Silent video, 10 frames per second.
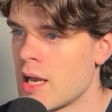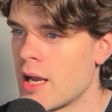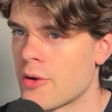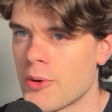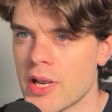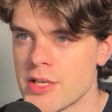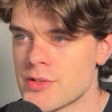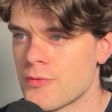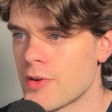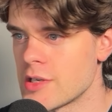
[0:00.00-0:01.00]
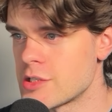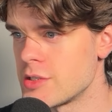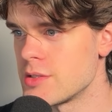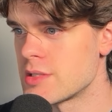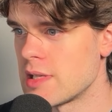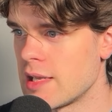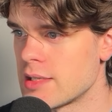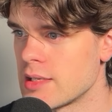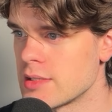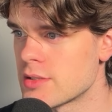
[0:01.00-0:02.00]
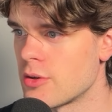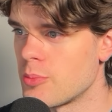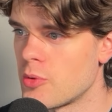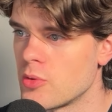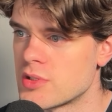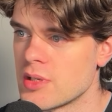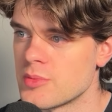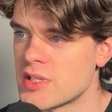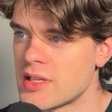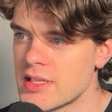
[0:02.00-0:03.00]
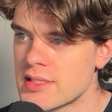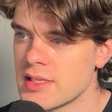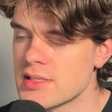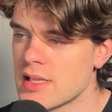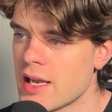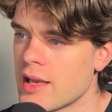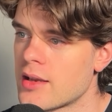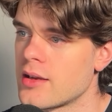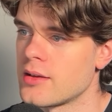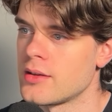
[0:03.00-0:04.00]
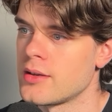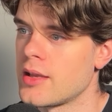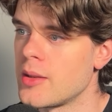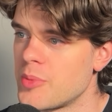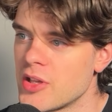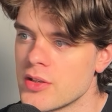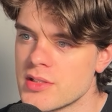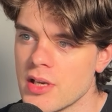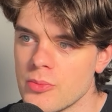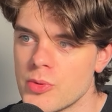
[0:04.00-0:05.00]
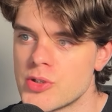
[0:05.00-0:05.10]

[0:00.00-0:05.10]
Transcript: Aggregation functions let us compute some statistics like np.sum,